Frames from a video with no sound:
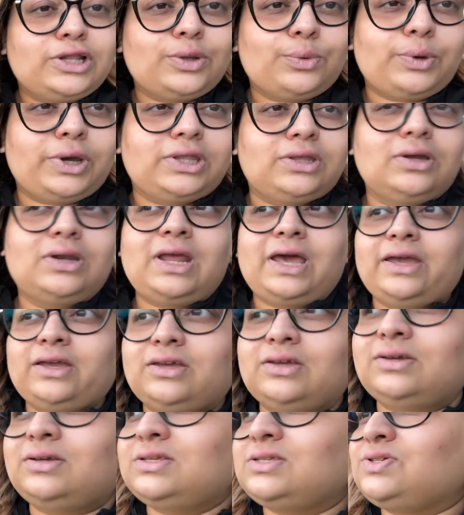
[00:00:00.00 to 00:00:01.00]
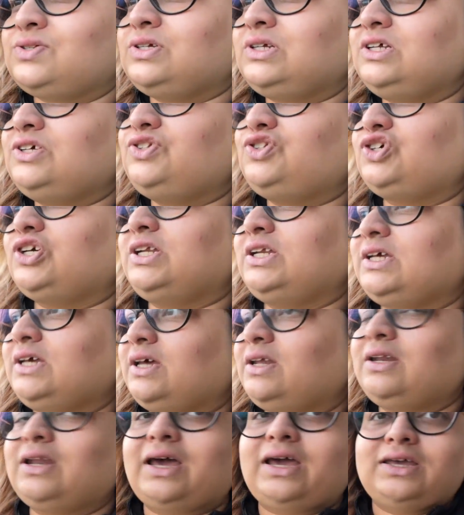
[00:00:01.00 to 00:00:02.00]
The weather like is really chilly
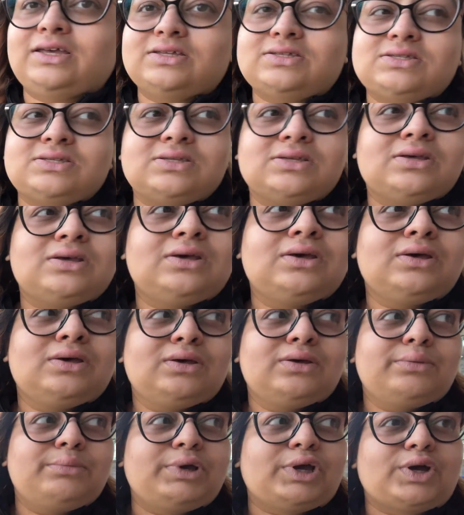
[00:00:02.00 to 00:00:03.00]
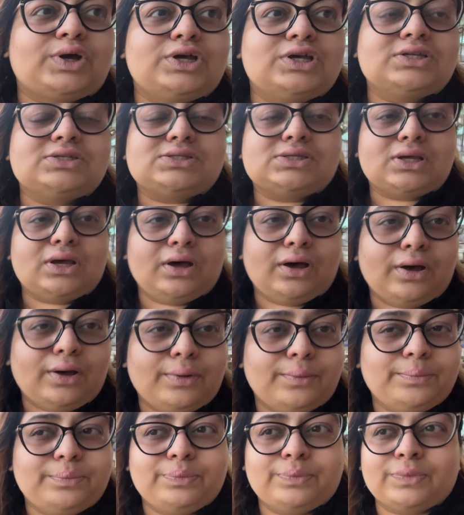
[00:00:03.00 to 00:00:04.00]
and nice because
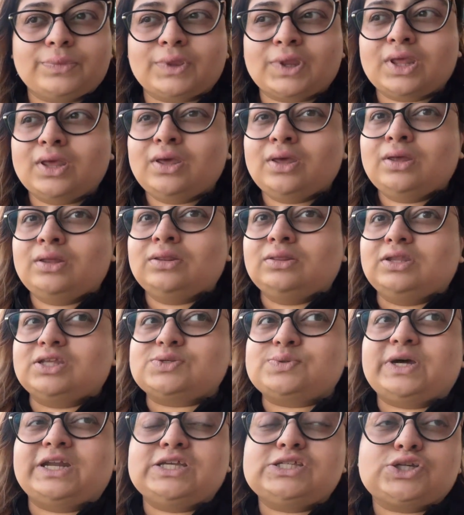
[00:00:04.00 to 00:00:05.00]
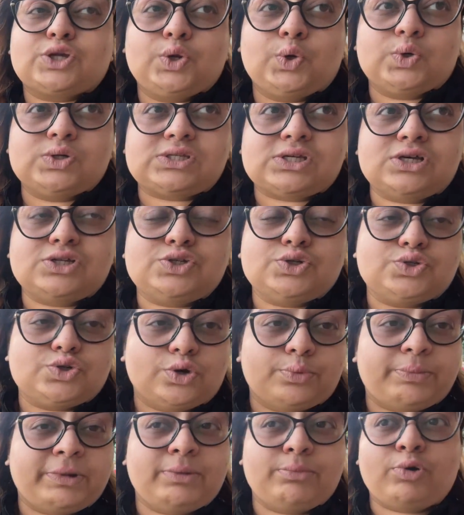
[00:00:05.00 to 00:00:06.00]
this one is closer to
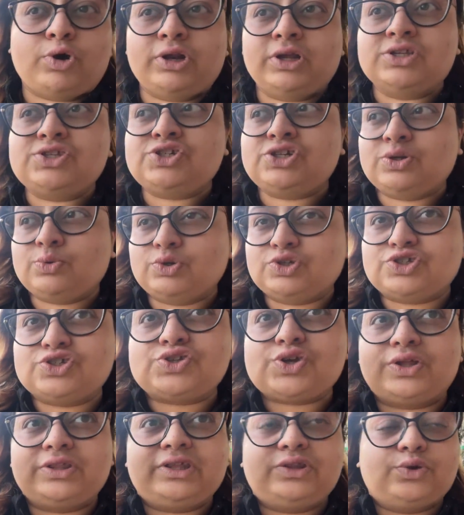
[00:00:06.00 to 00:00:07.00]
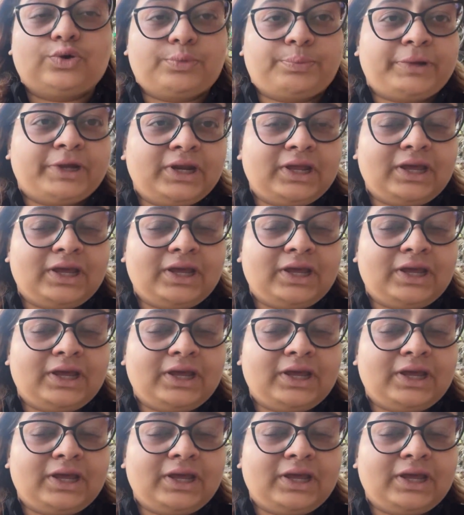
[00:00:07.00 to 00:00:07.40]
Durpin Monastery, which is on the Durpin